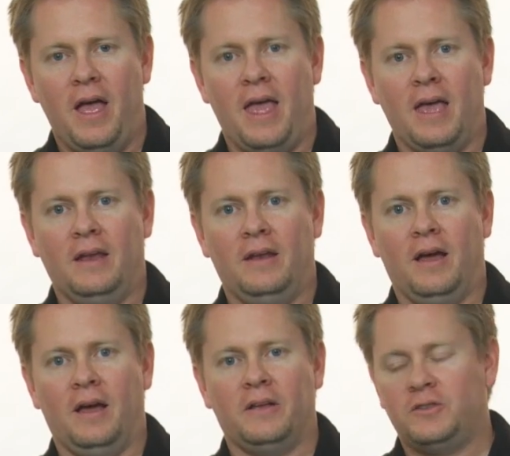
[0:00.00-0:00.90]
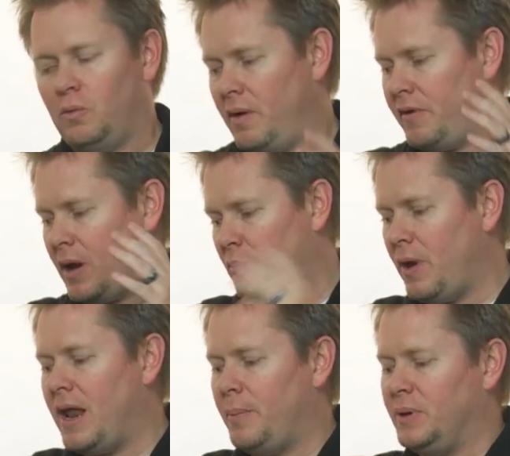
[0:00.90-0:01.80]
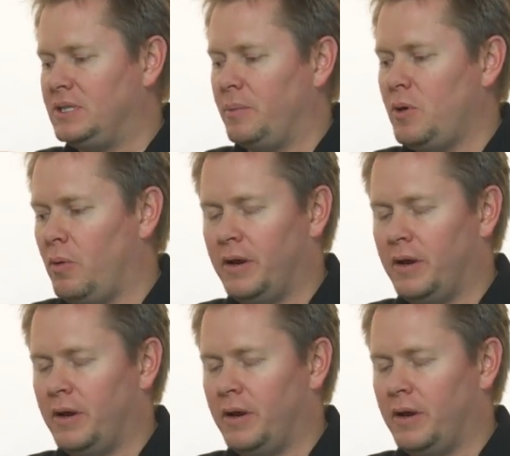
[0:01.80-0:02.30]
And so I've got a red Epic W